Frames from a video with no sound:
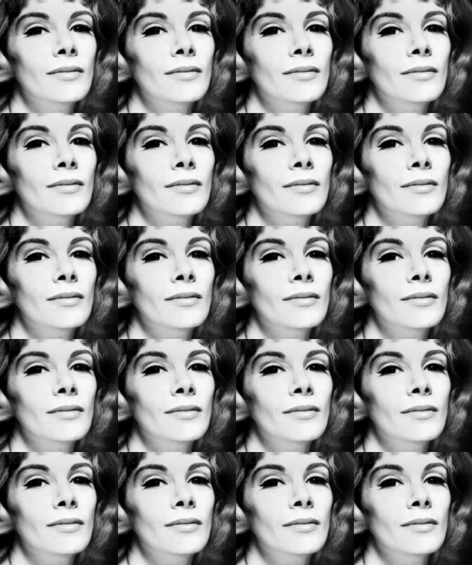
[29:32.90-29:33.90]

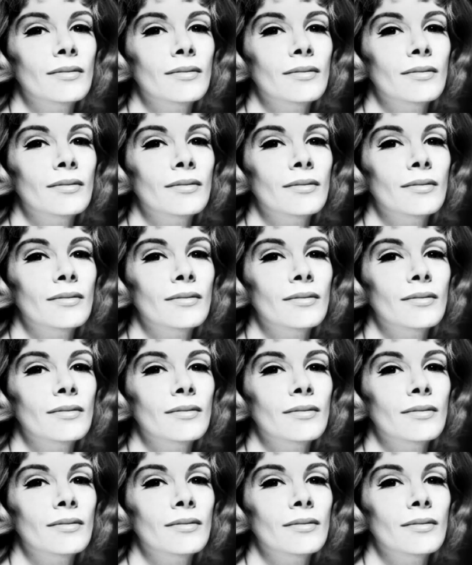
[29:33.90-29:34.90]

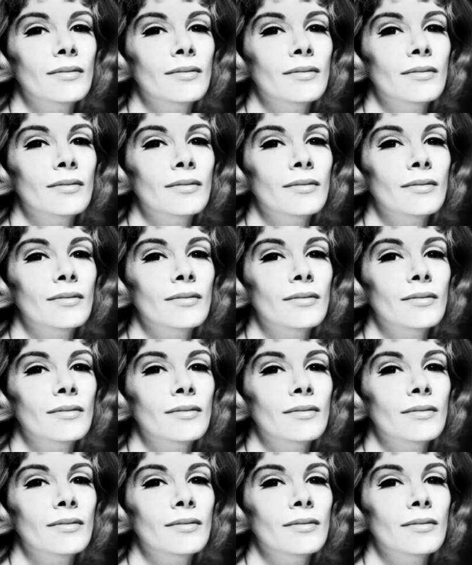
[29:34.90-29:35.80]
This is a still picture; no speech is visible.